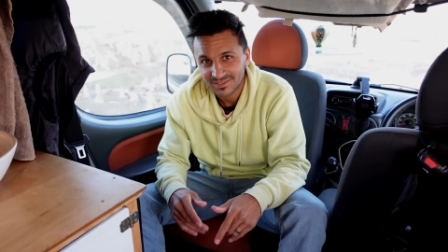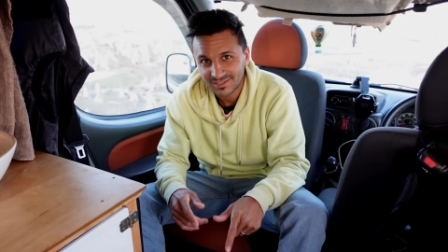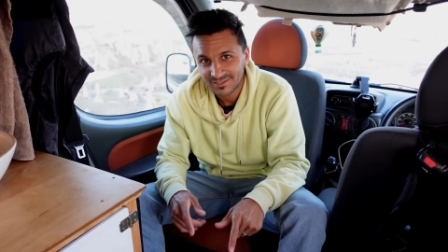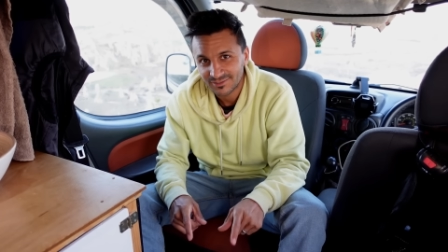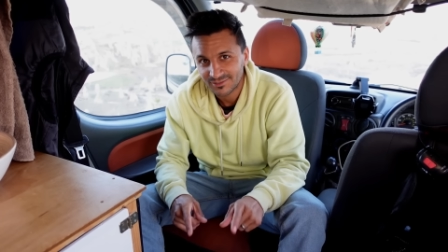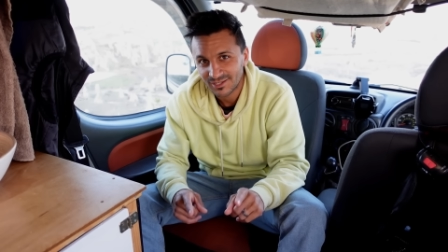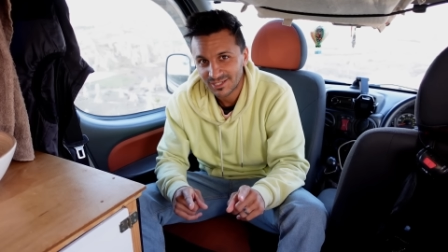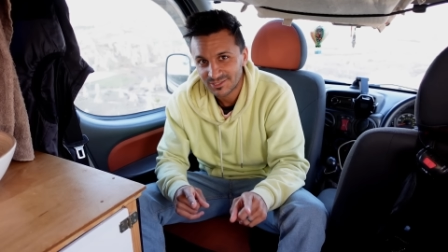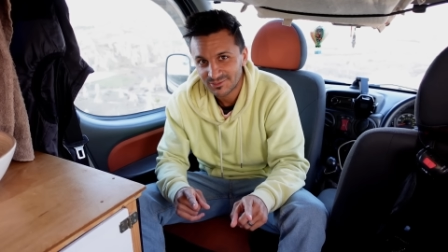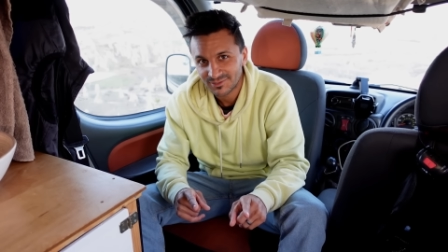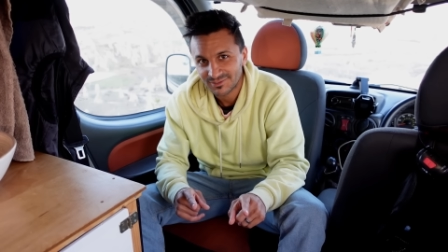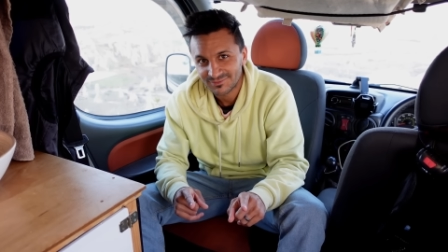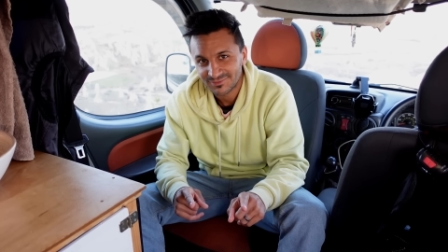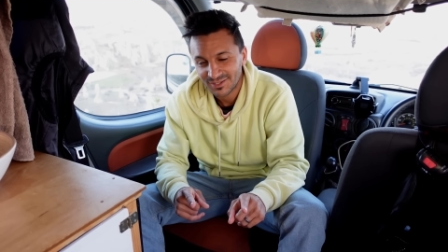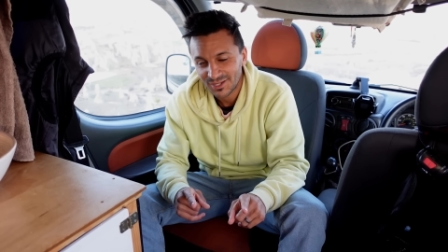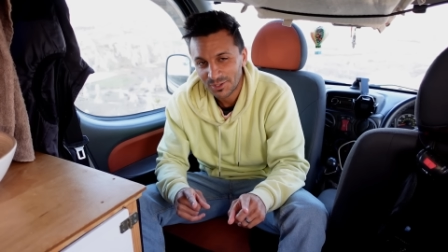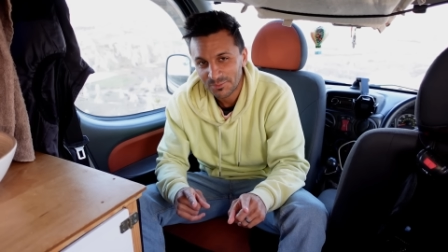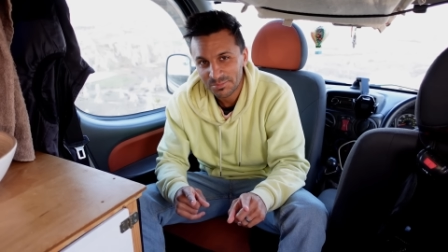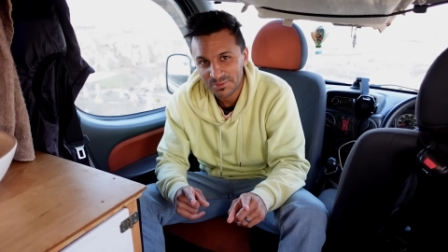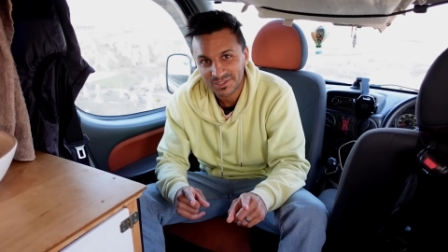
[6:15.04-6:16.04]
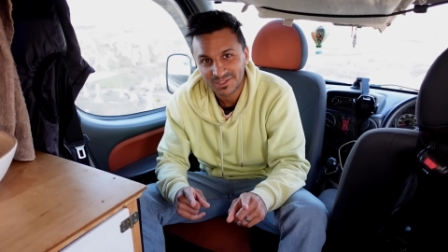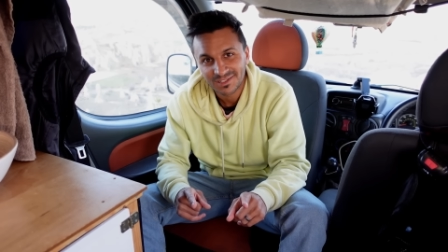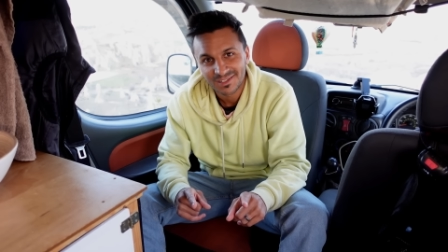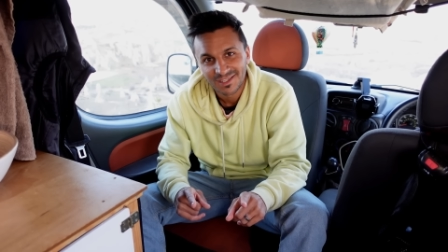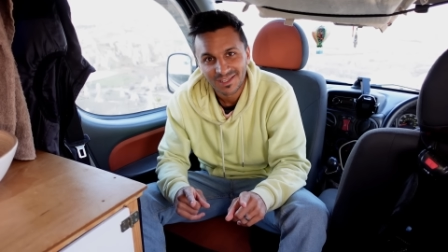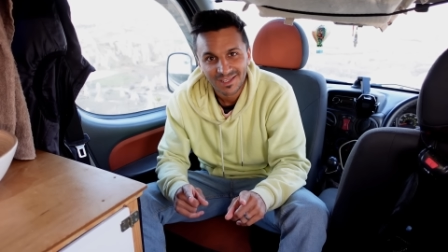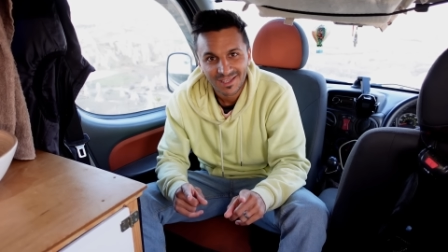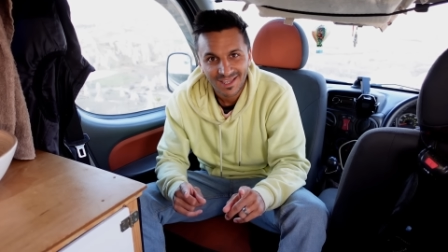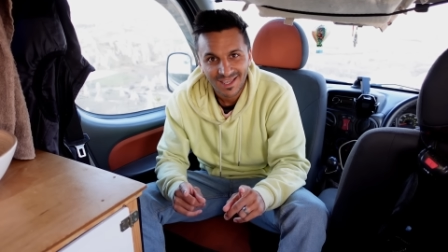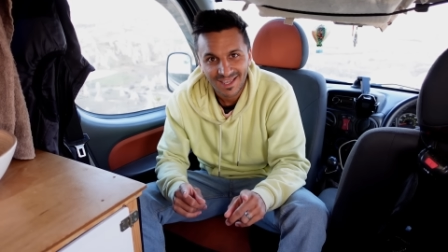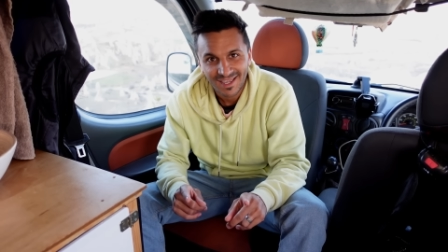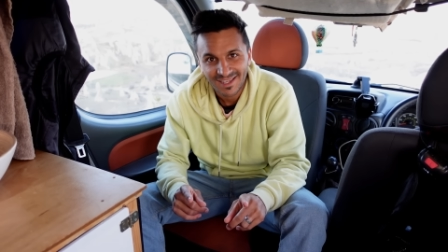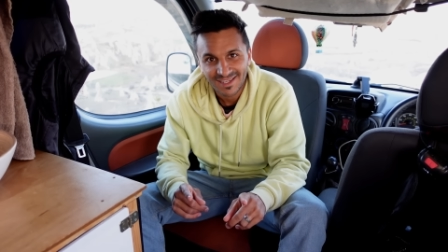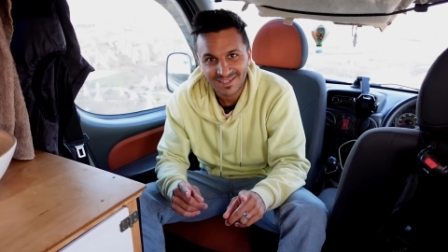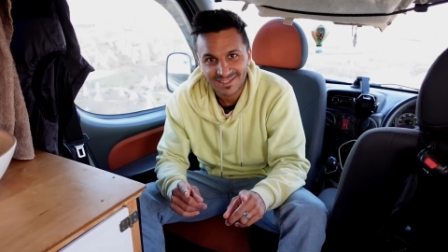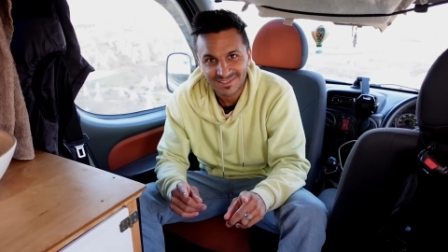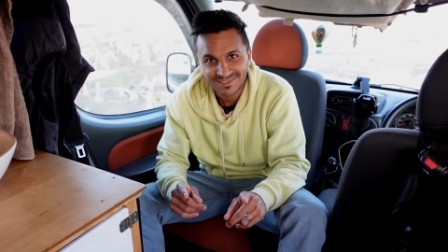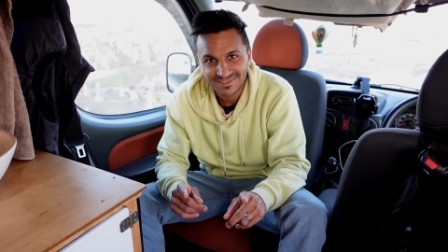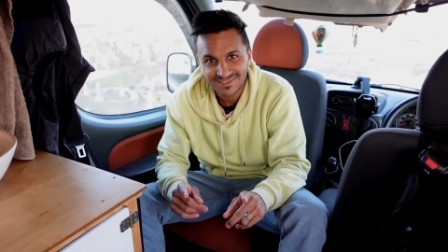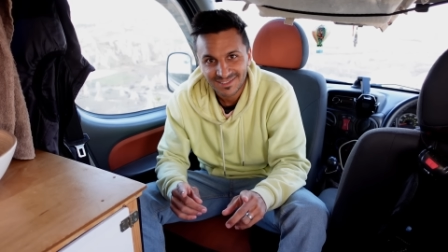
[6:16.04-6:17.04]
Thank you, Adrian, for helping,
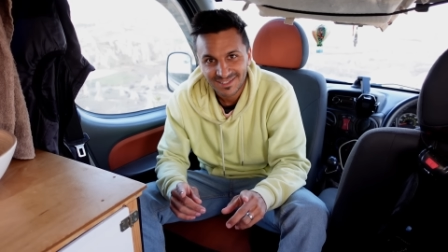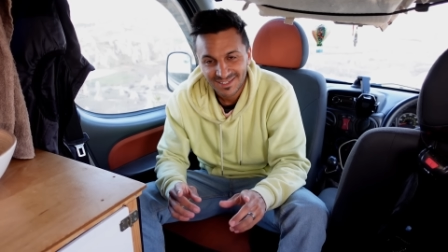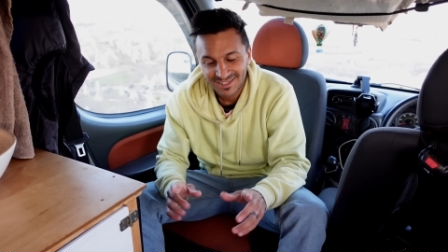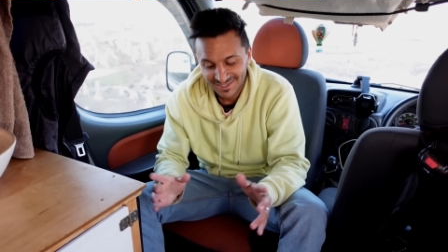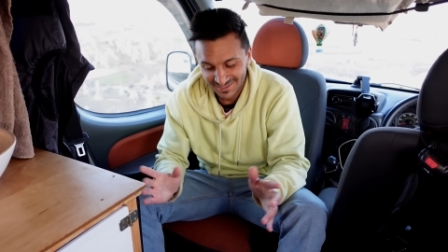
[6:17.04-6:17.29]
and